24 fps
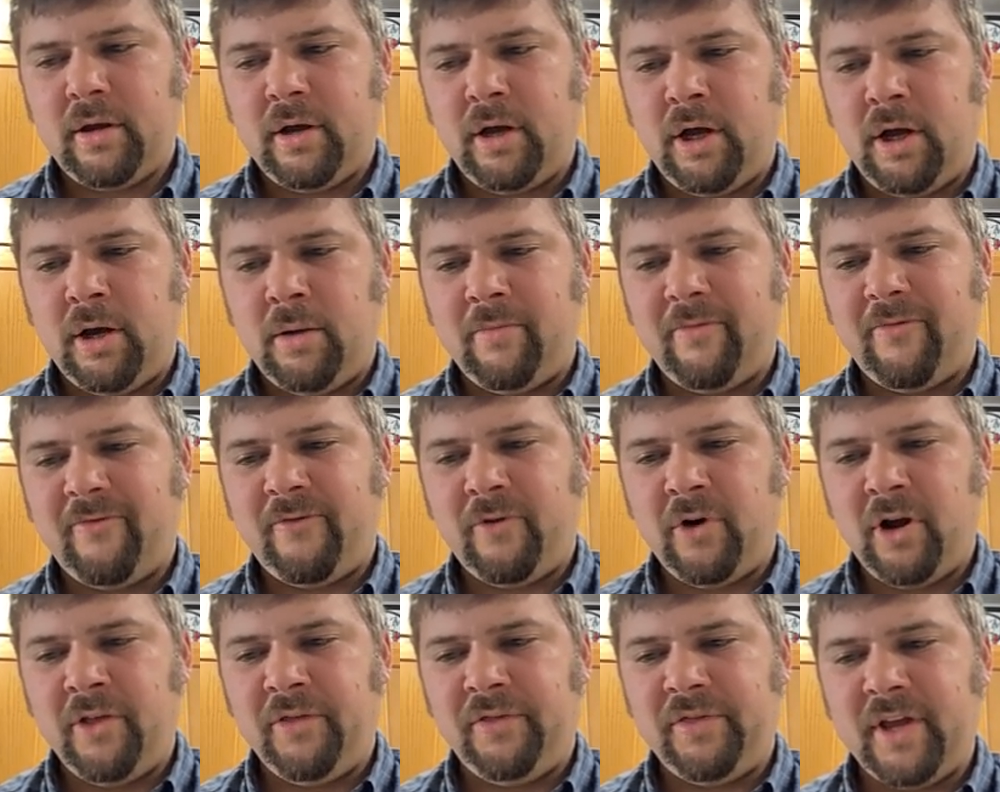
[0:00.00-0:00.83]
um,
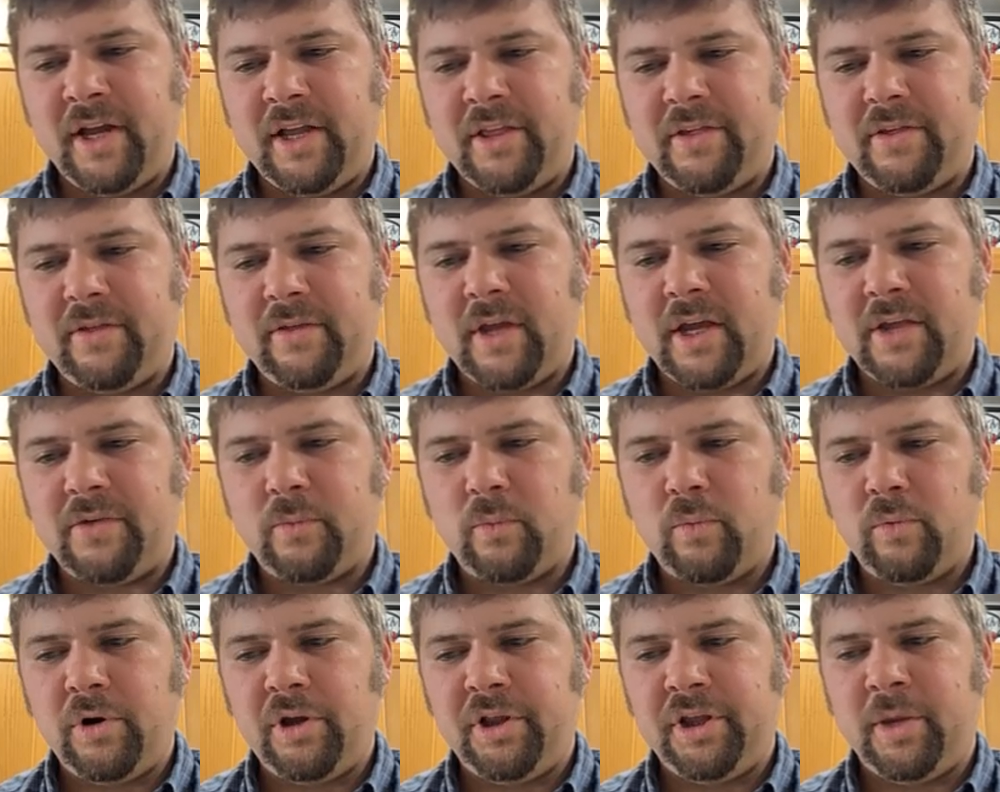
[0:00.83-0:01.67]
front that's
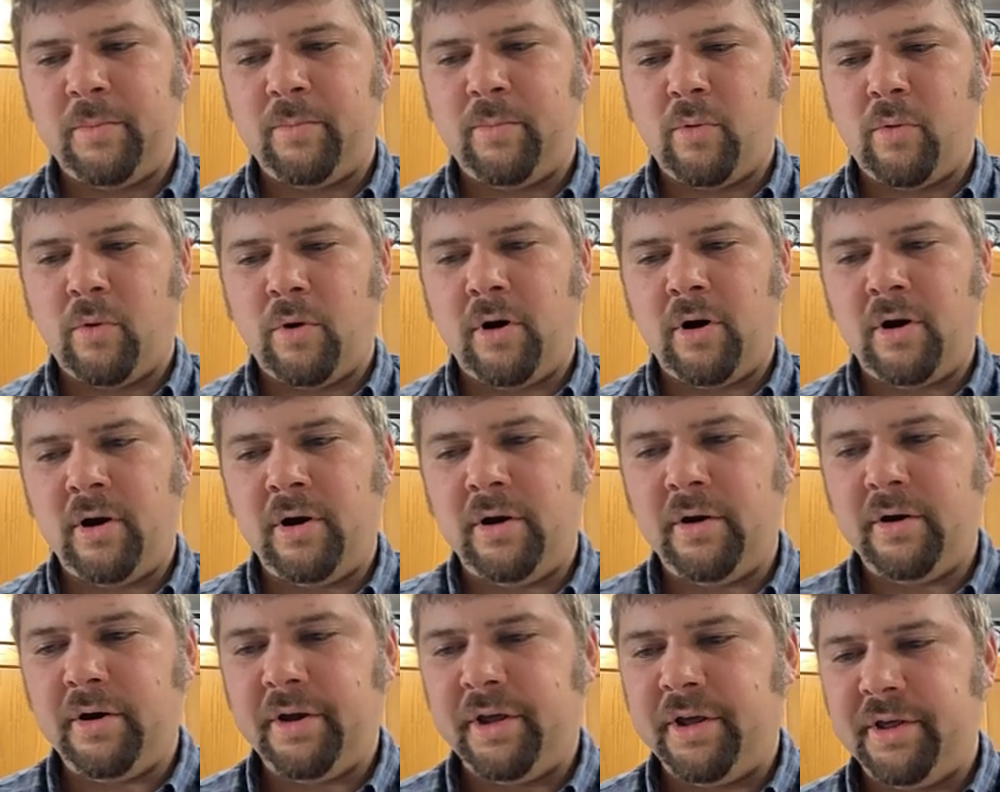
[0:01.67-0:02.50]
that's really
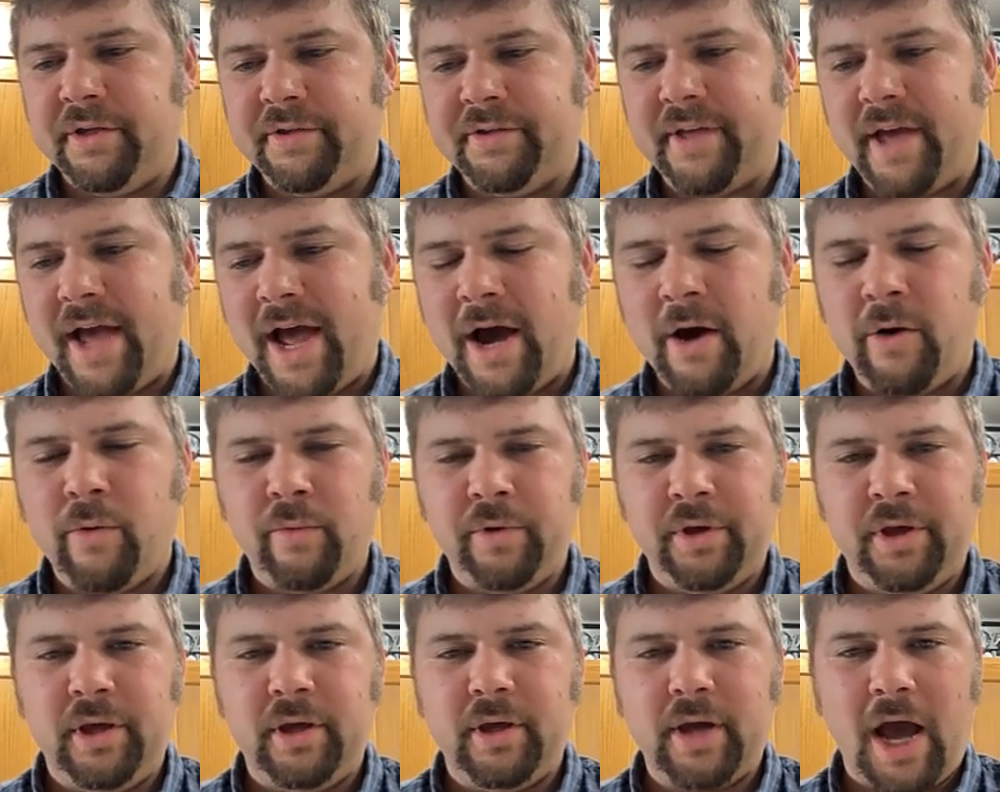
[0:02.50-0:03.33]
important is how
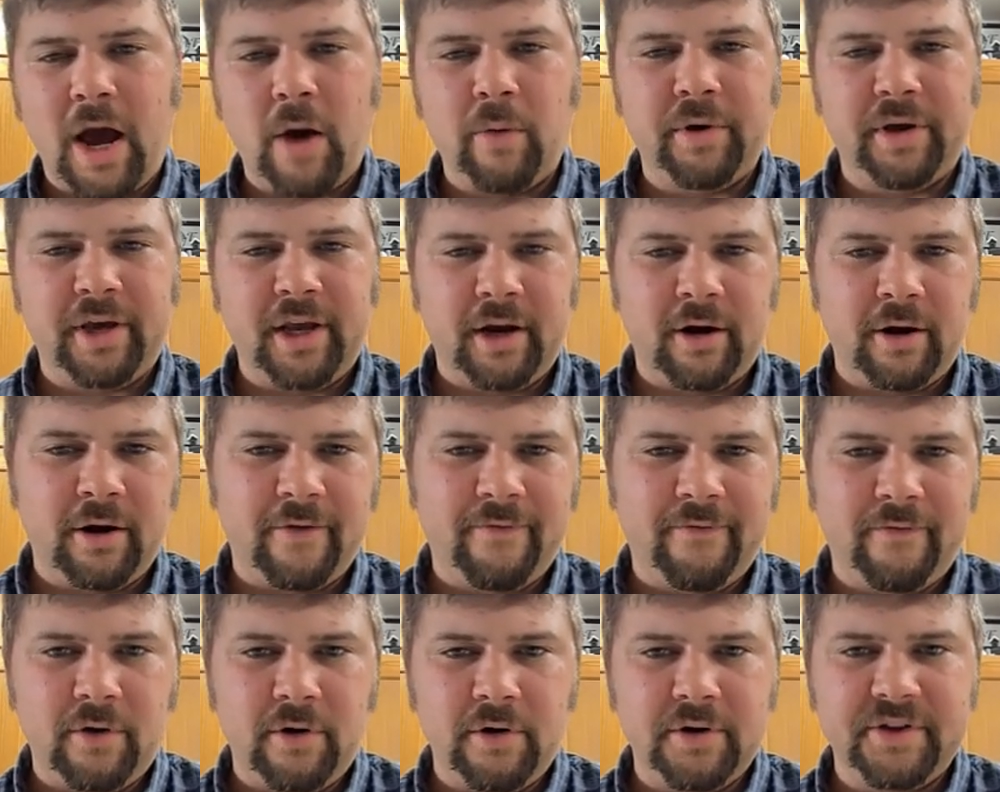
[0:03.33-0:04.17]
we how we
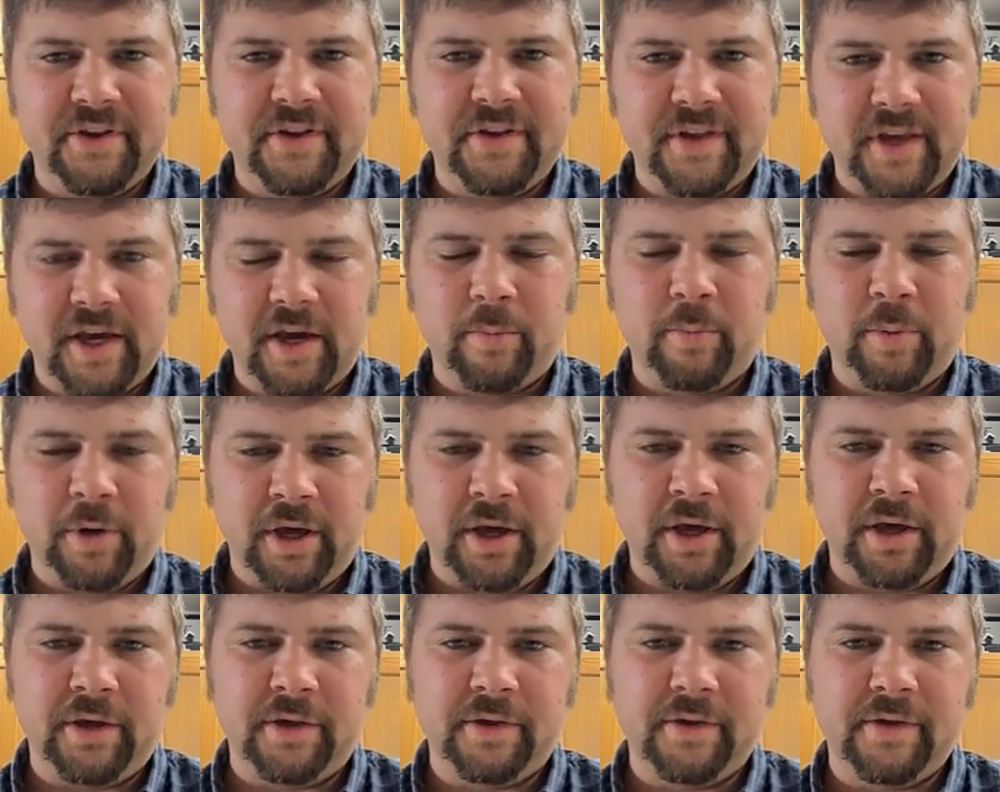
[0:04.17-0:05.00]
care for sick
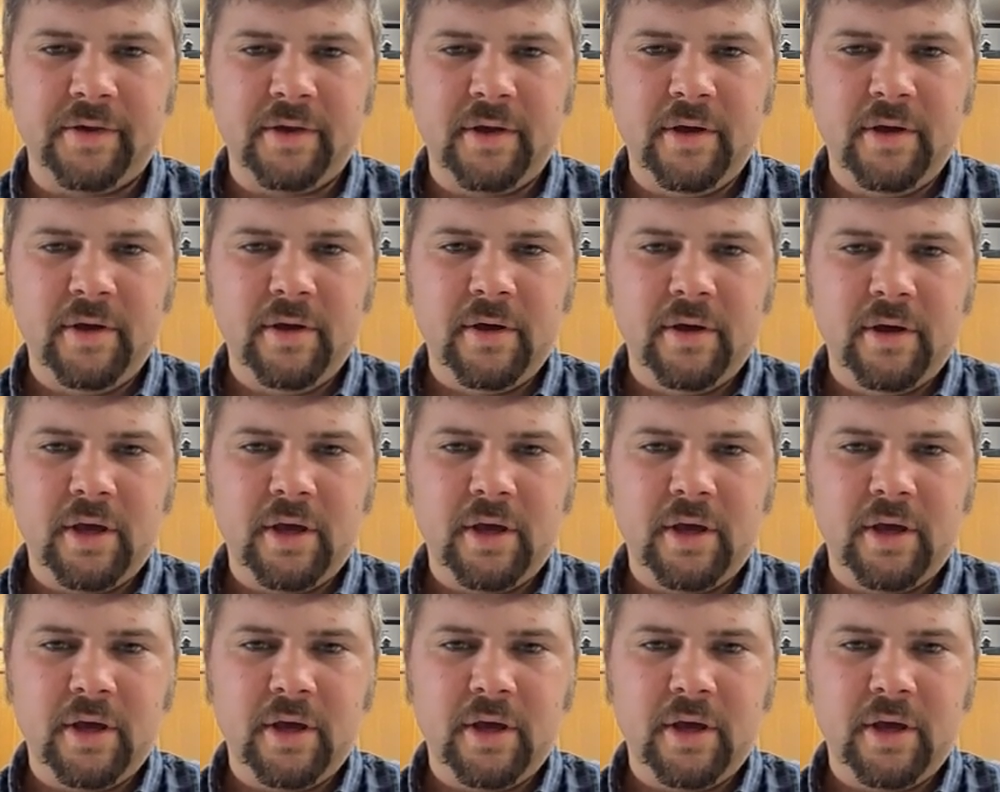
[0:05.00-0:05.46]
pigs,